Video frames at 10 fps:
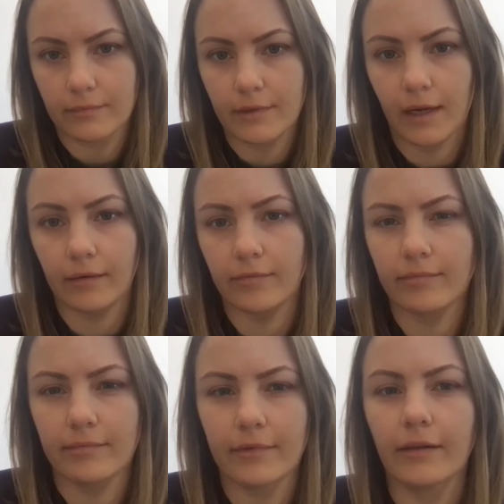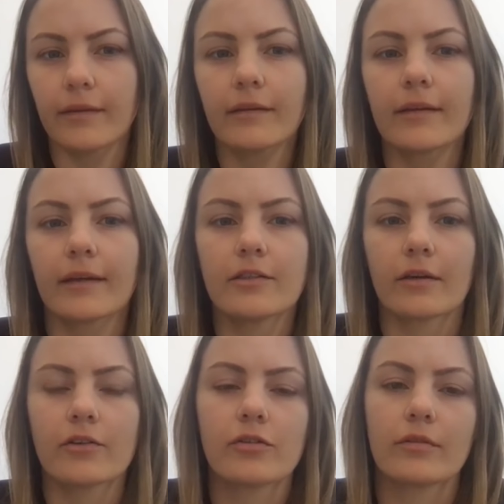and I think that's
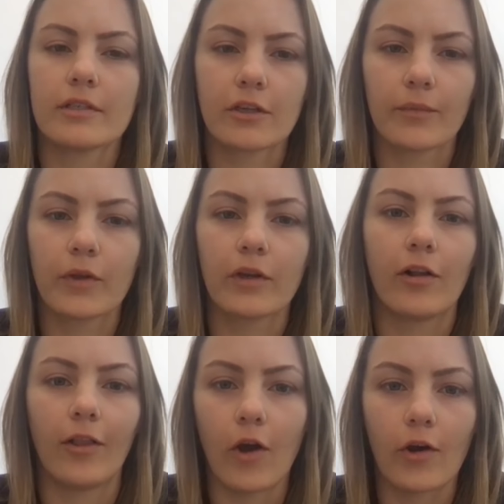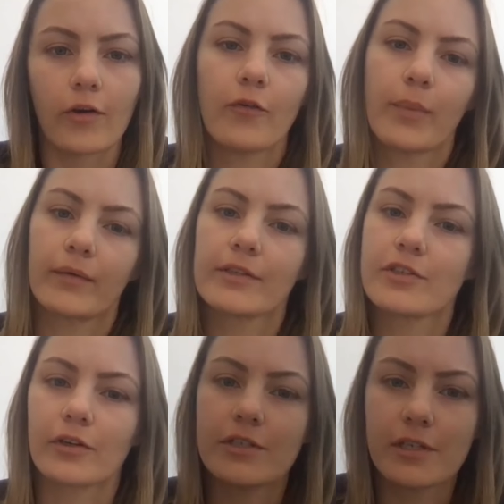actually something a lot of parents
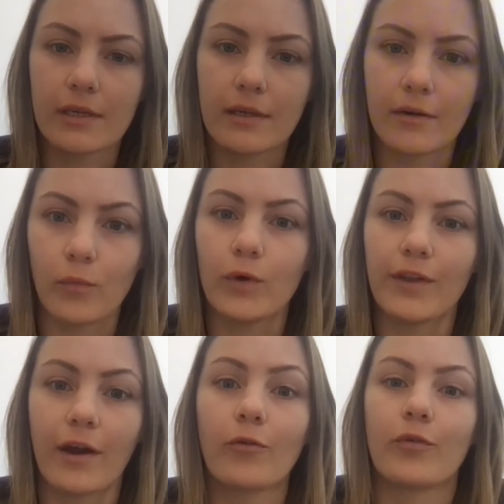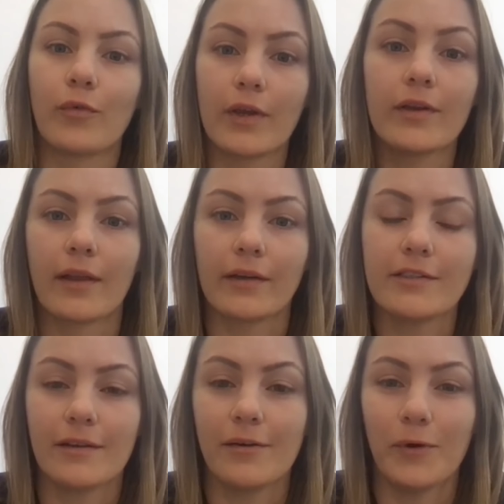are seeing without
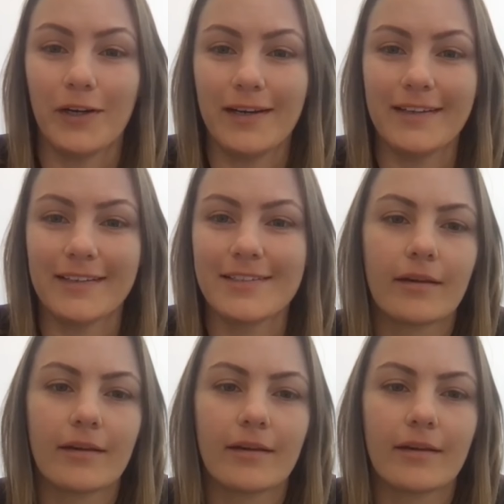realizing what it is.